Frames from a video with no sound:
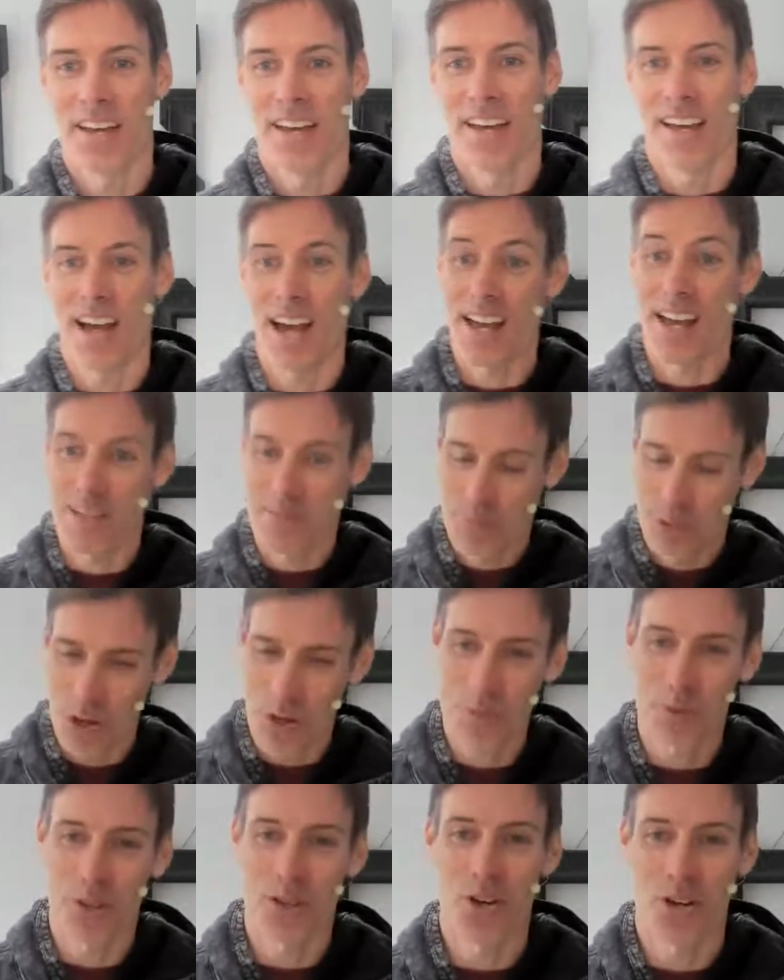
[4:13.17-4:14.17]
It's
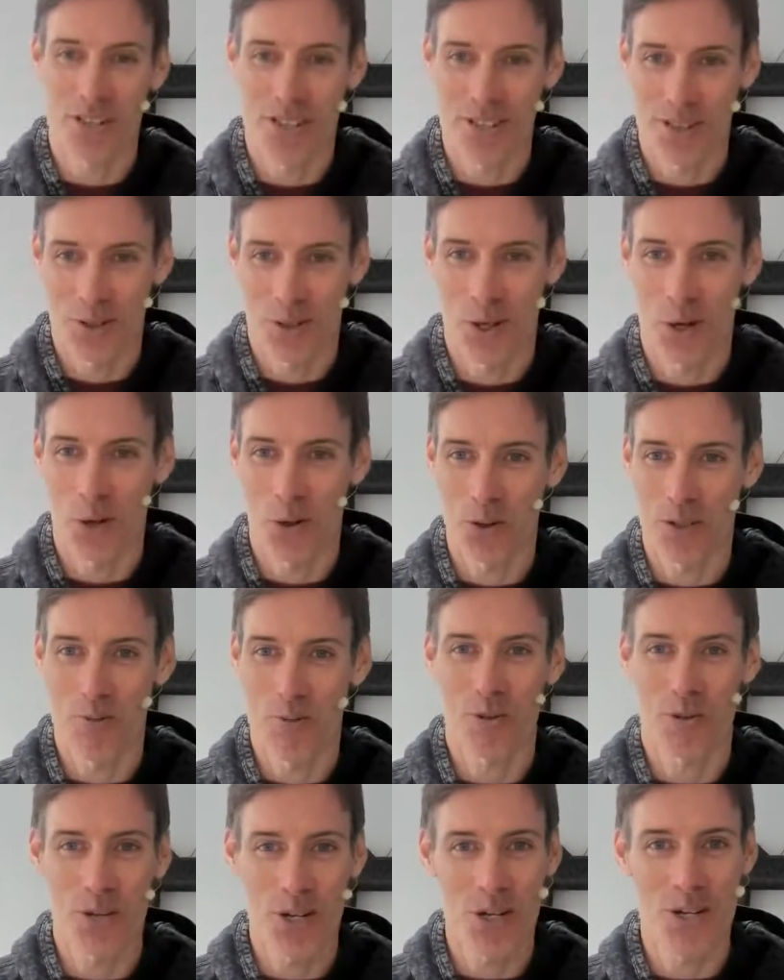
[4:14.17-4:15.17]
probably not so cold in
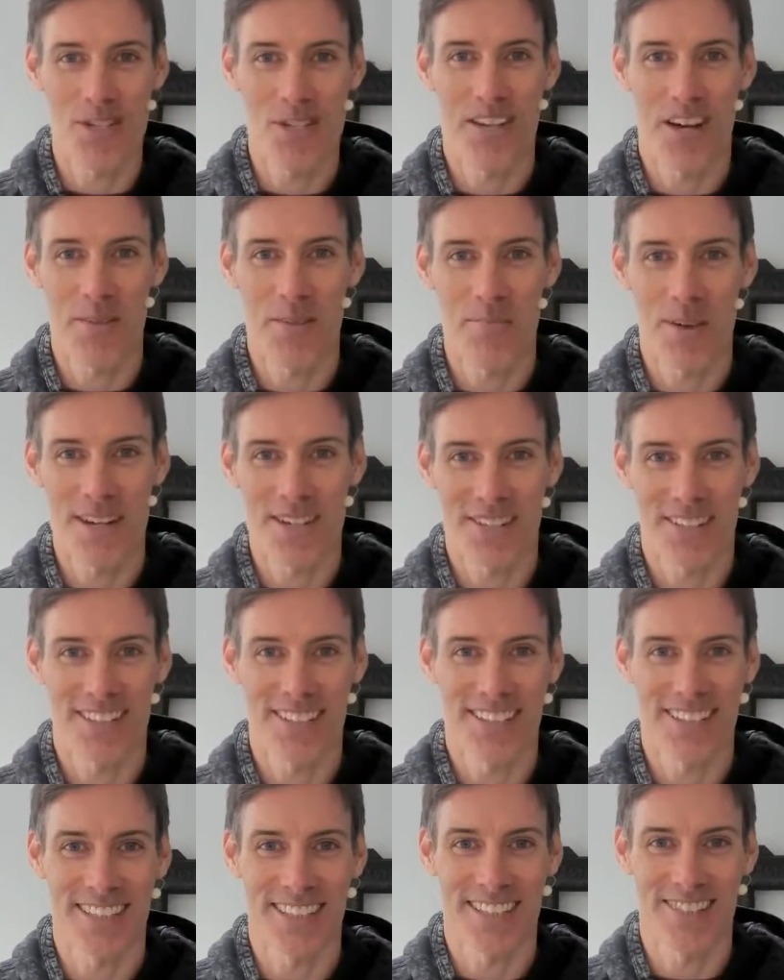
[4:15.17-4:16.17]
Mauritius, I imagine,
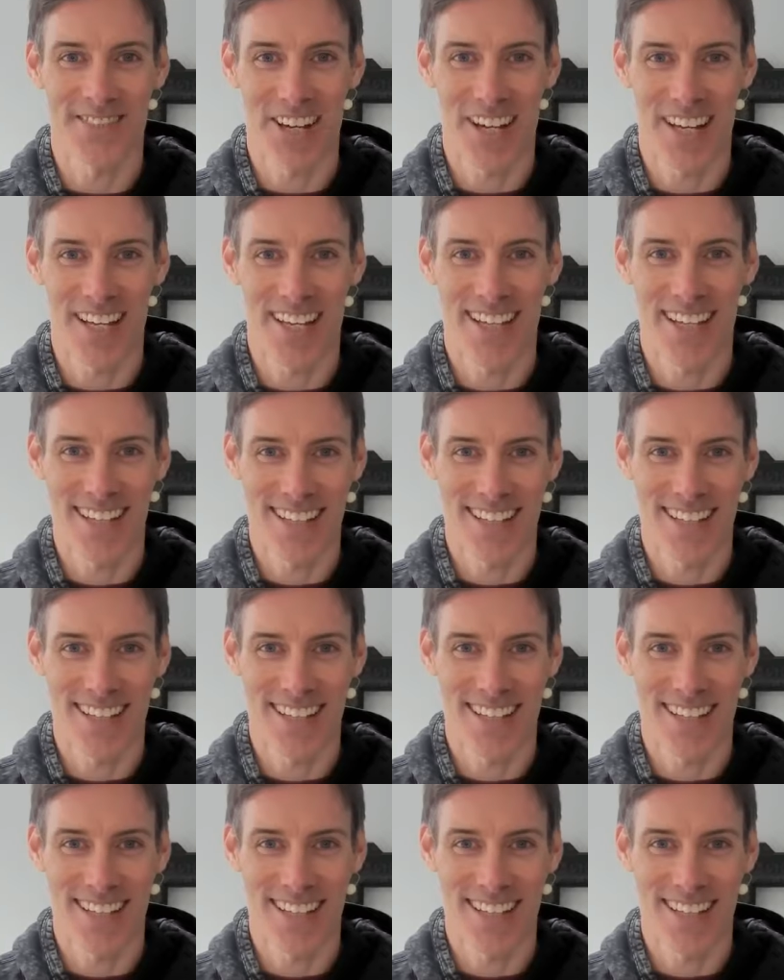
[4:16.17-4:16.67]
Kirsten, right?